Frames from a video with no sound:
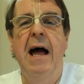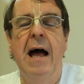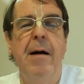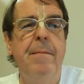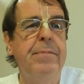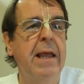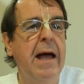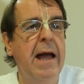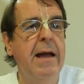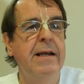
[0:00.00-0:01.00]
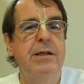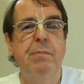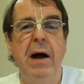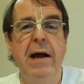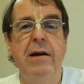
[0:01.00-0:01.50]
a
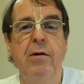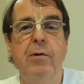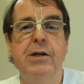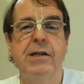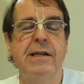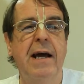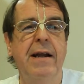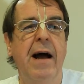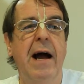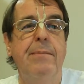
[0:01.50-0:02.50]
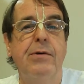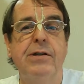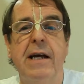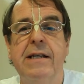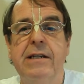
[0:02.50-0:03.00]
spider, which is kind of
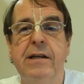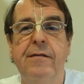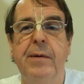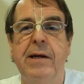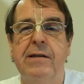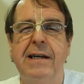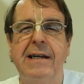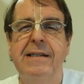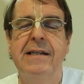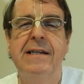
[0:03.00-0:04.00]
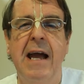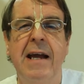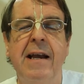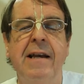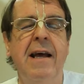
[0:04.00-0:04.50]
hypersensitive because it can
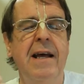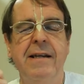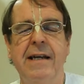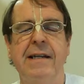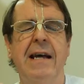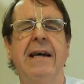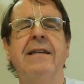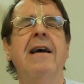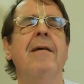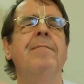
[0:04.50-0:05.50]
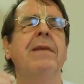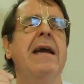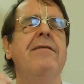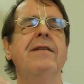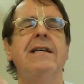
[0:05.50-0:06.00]
detect
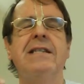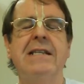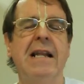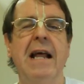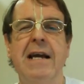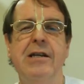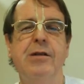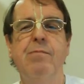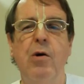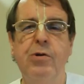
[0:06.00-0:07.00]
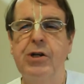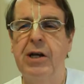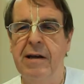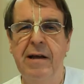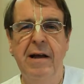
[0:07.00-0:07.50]
even the slightest
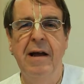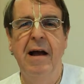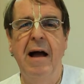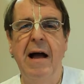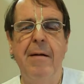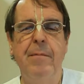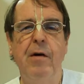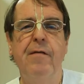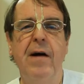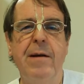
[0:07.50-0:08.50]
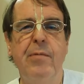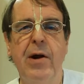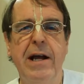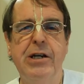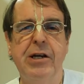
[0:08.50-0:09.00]
motion or
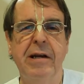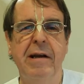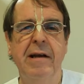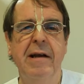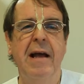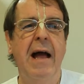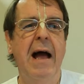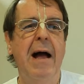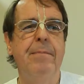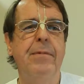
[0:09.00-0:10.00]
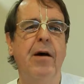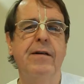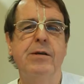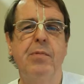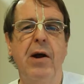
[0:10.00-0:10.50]
vibration of
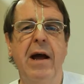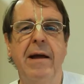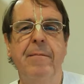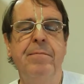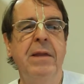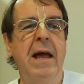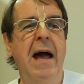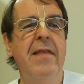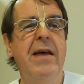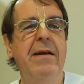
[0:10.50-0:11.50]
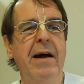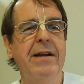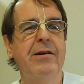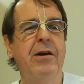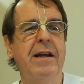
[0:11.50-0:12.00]
its prey. And then I
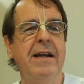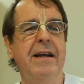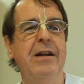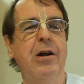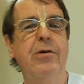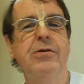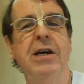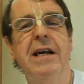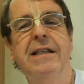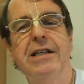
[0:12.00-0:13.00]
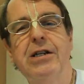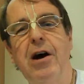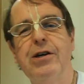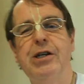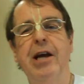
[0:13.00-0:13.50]
could include the
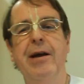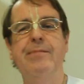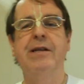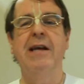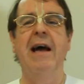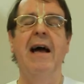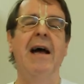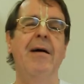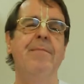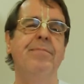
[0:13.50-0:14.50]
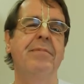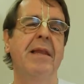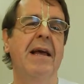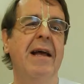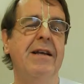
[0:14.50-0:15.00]
star-shaped,
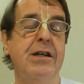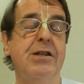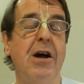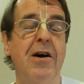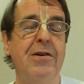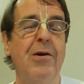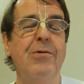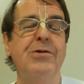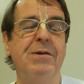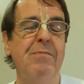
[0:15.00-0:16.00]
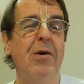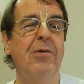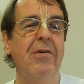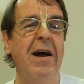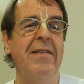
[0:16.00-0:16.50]
the star-nosed mole
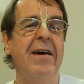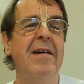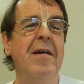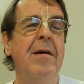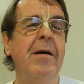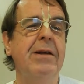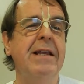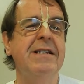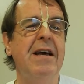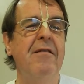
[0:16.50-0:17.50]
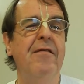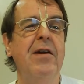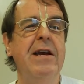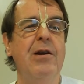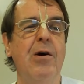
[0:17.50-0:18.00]
rather, with this
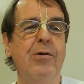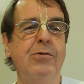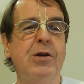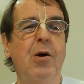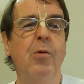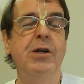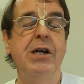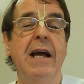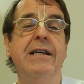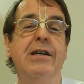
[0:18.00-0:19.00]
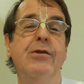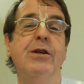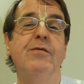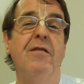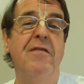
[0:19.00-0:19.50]
funny nose, which it actually
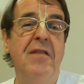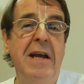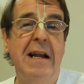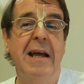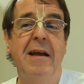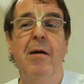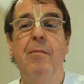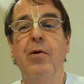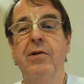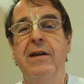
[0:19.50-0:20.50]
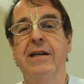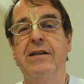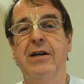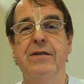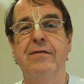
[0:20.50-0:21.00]
uses for feeling more than it
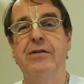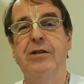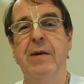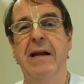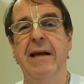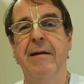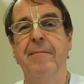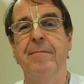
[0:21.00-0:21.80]
does for smelling.